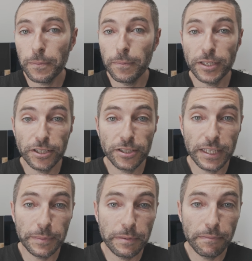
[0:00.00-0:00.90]
But just
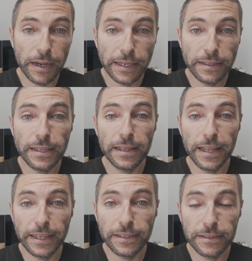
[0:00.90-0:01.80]
keep in mind that that
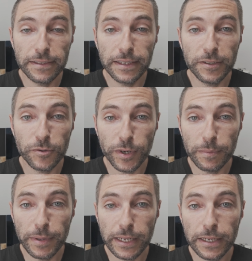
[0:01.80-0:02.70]
lens is really
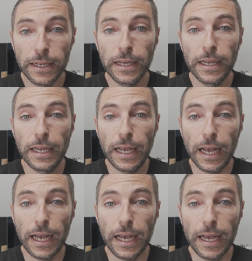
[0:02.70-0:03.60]
big,
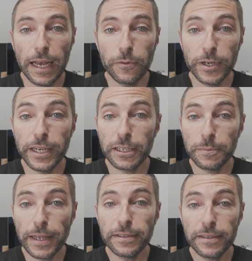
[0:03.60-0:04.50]
really
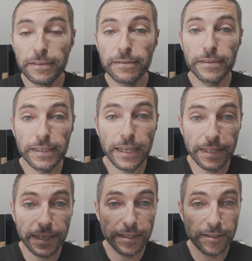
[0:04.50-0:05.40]
expensive. I
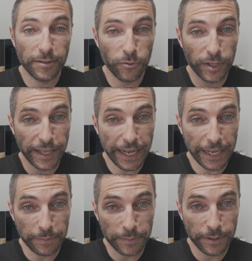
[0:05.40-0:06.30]
think it's 3
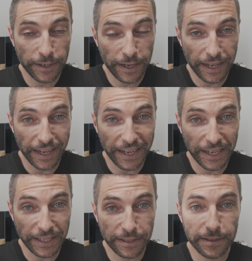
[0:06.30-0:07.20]
times
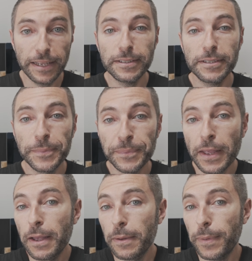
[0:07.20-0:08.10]
this lens.
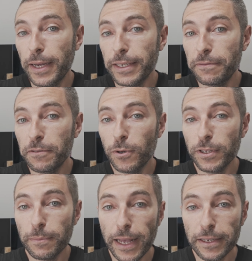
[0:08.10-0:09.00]
But if you
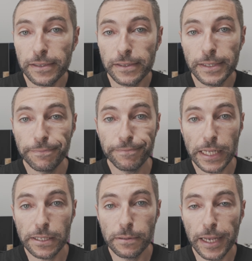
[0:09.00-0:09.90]
want the best,
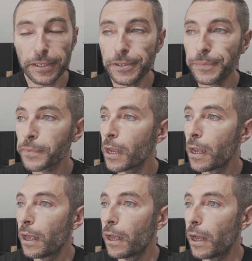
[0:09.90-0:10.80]
that's the best.
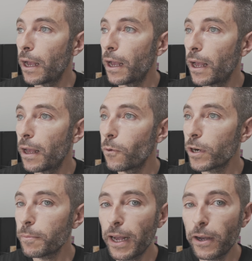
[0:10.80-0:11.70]

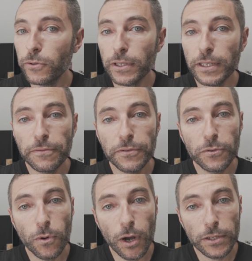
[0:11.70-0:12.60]
What about if
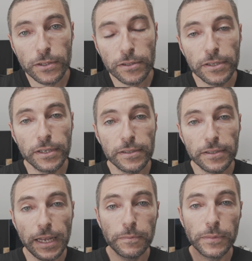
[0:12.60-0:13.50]
you want
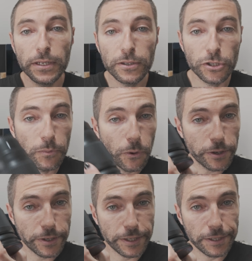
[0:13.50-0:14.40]
something
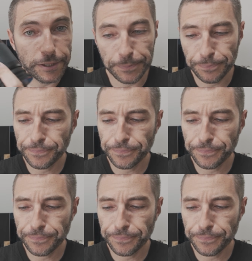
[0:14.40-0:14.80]
smaller than this?